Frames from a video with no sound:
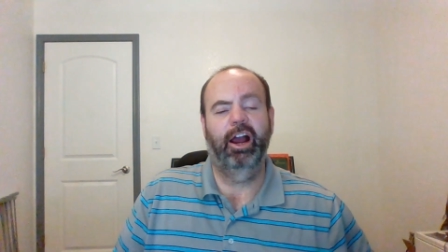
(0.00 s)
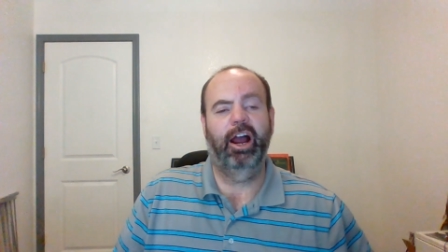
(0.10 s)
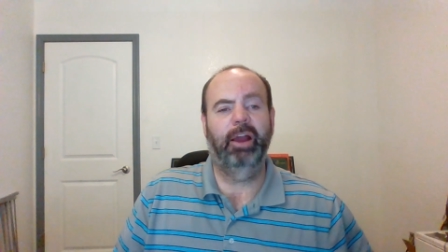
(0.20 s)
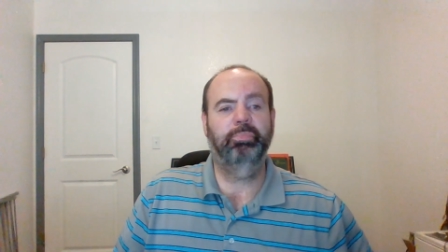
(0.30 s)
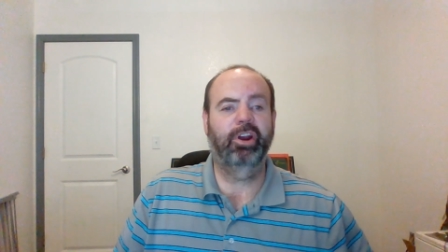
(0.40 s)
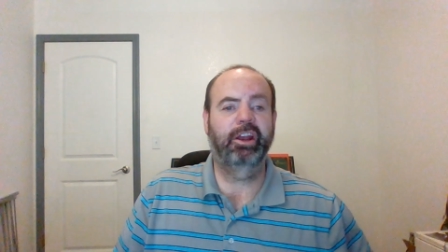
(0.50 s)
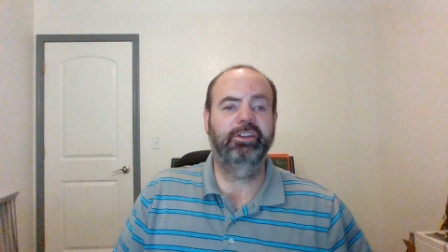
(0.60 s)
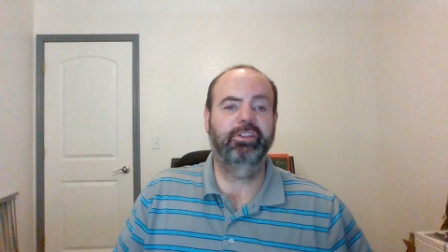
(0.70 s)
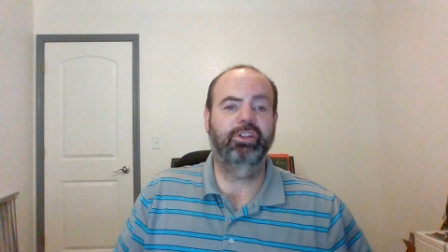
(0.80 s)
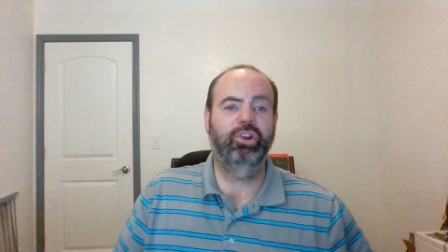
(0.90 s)
I prayed
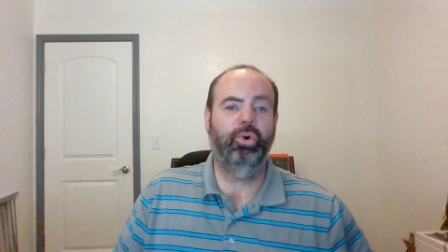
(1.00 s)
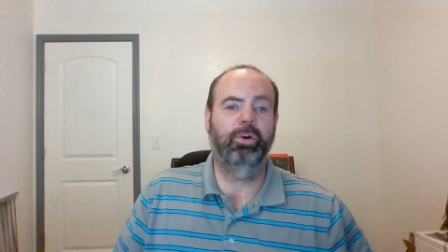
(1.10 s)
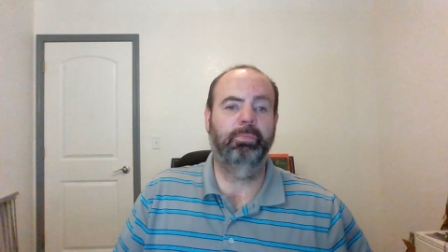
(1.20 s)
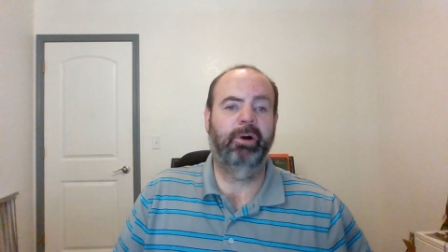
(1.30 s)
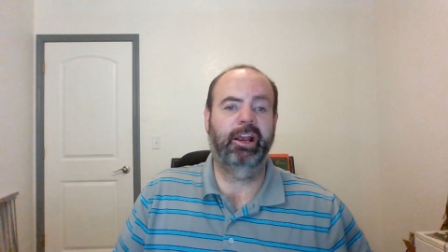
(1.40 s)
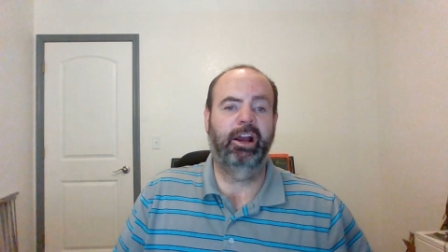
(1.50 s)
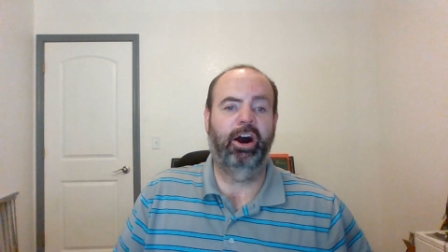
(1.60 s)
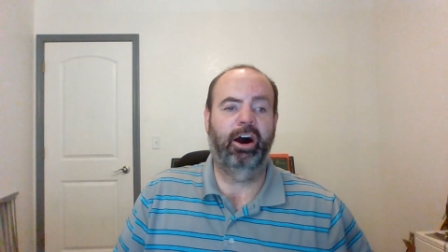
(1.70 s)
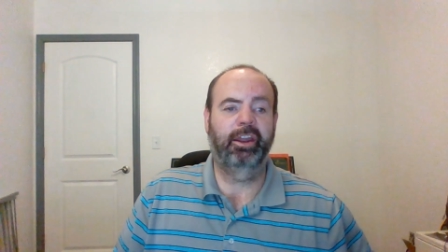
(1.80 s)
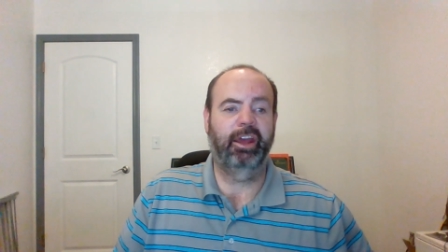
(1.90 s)
to the Lord my
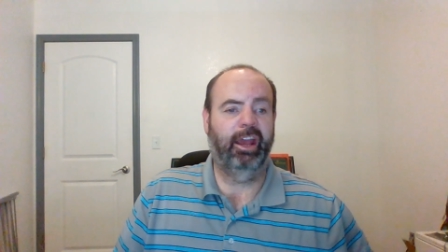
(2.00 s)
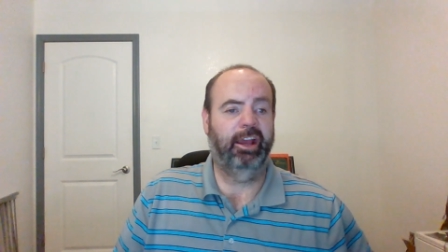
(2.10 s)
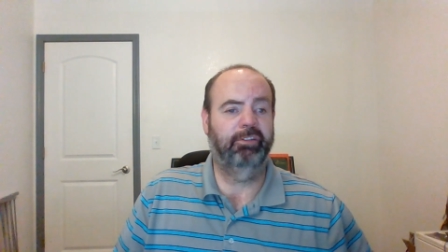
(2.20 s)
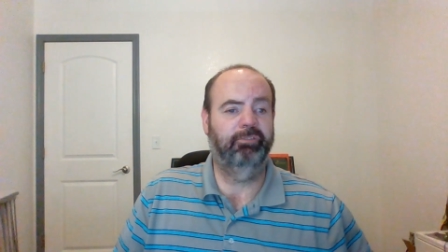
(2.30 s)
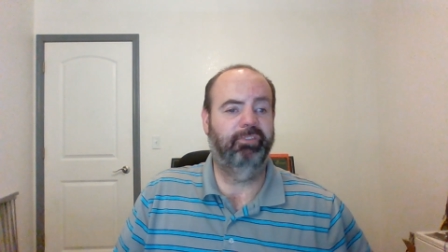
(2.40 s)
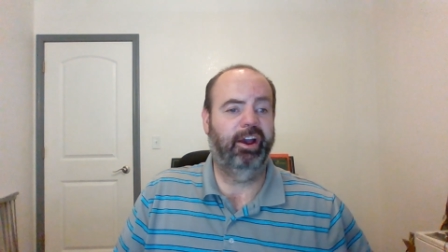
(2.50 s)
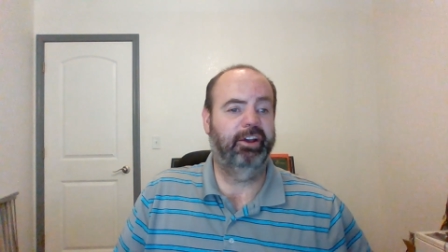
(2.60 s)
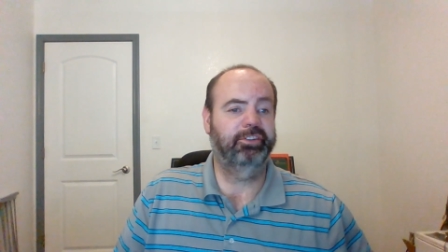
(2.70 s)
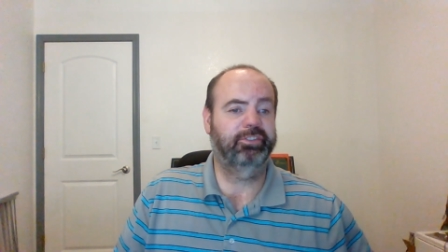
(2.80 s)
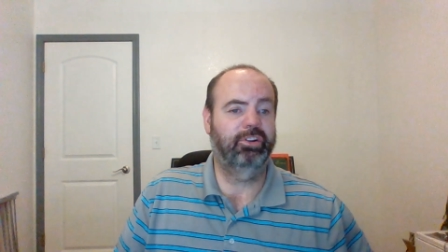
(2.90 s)
God and
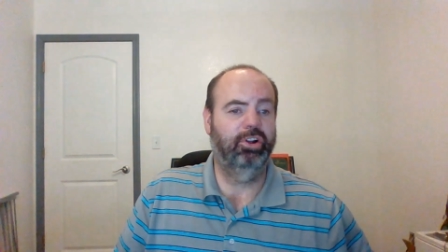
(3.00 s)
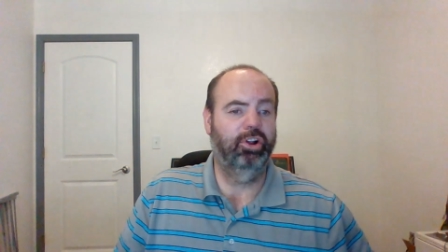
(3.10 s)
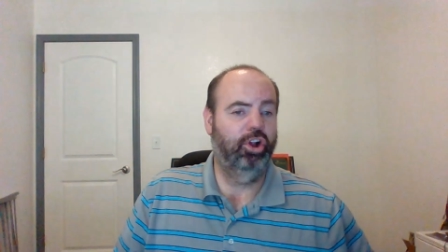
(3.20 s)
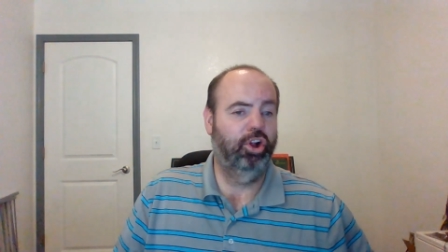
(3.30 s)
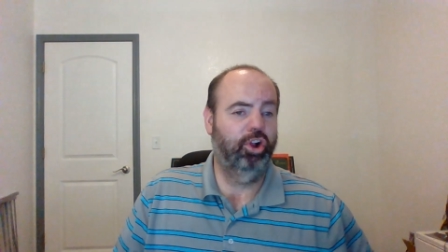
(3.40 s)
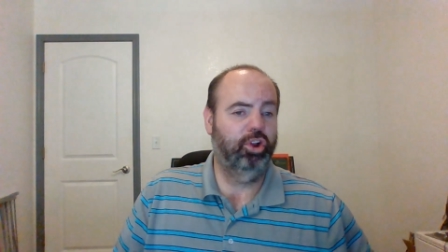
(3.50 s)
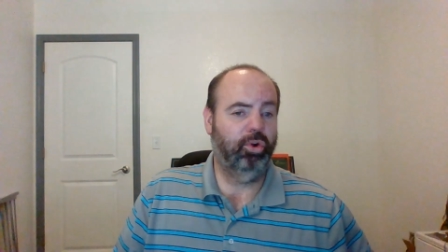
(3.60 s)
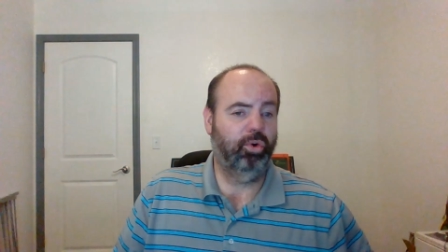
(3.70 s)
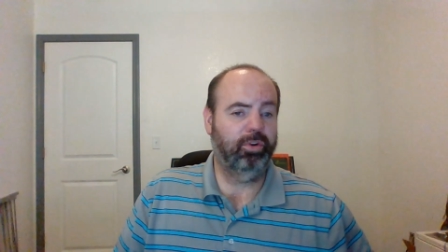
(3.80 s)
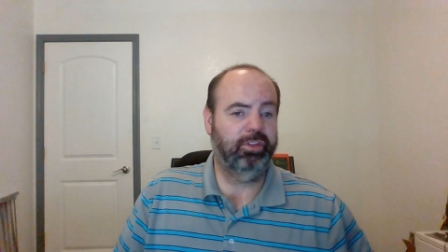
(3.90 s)
confessed,
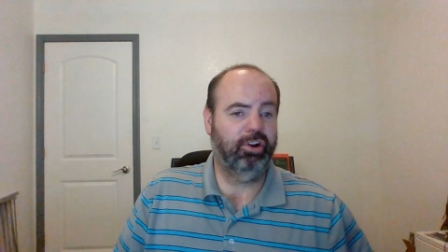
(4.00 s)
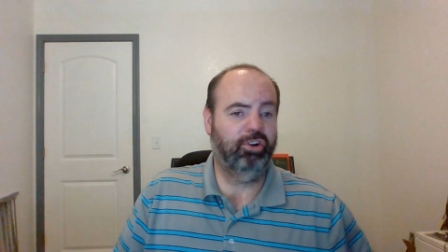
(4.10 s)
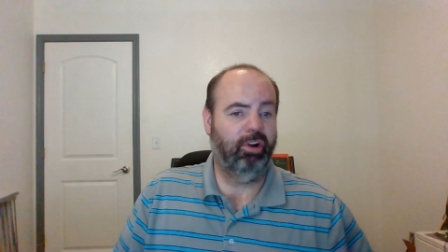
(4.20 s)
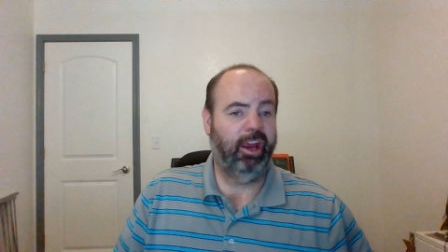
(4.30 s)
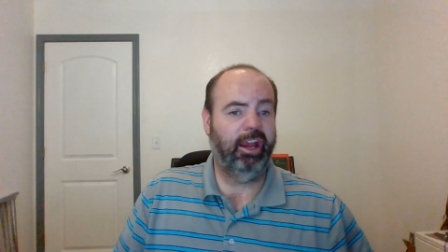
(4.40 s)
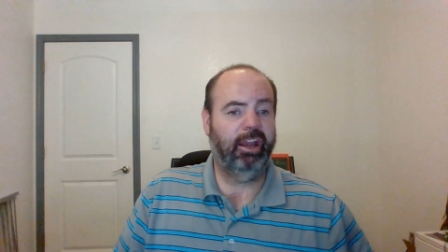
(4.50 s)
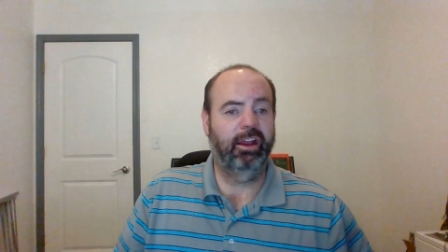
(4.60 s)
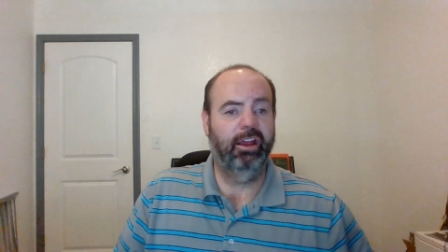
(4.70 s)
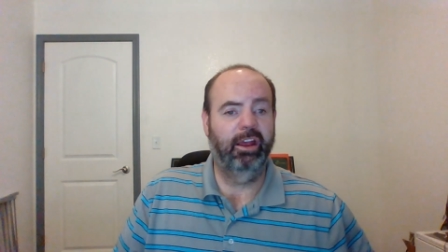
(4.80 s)
Lord, the great